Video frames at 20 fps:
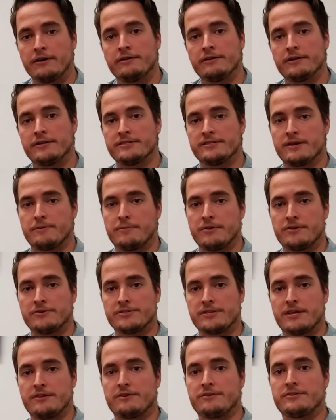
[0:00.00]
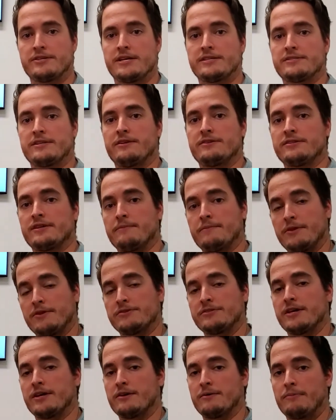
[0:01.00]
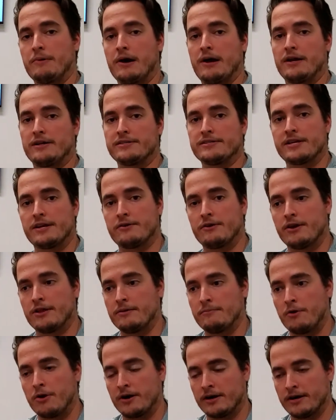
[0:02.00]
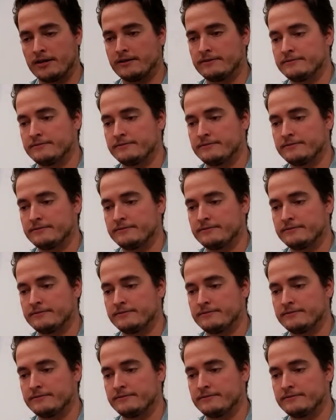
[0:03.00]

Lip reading: than some of those other products that are on the market.